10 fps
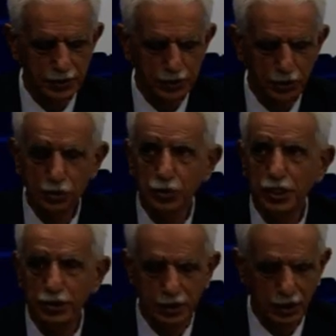is News
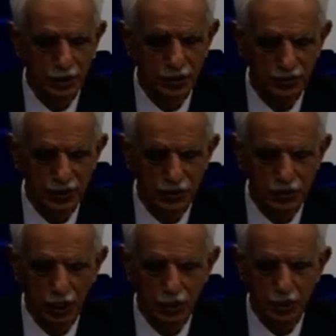and Current Affairs
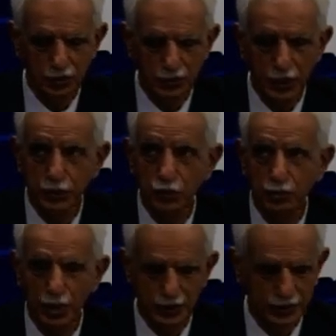channel of Radio
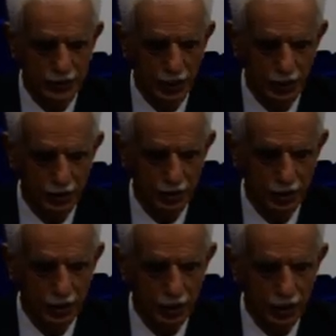Pakistan.
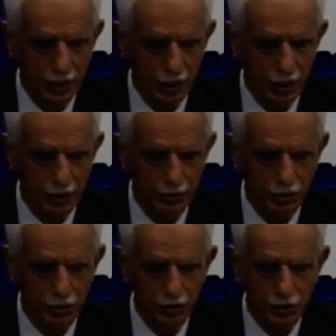I am
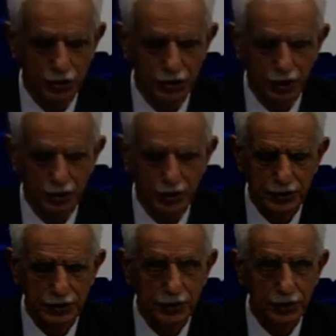your host
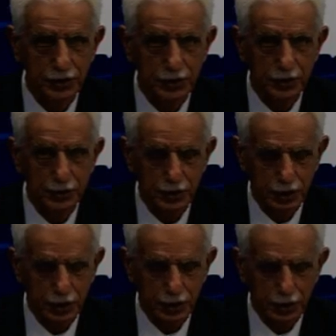Javed Siddiq
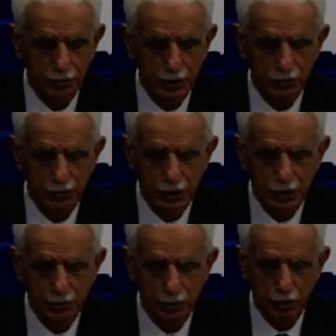with
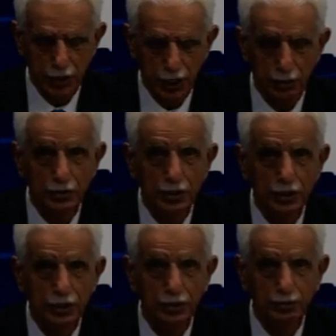weekly program
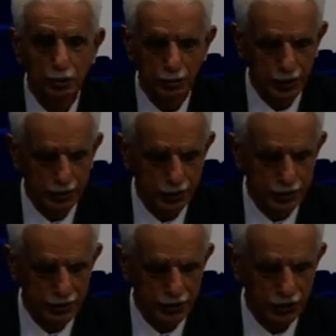
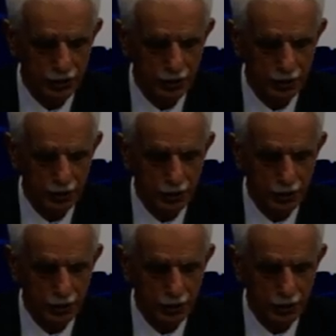Diplomatic Session.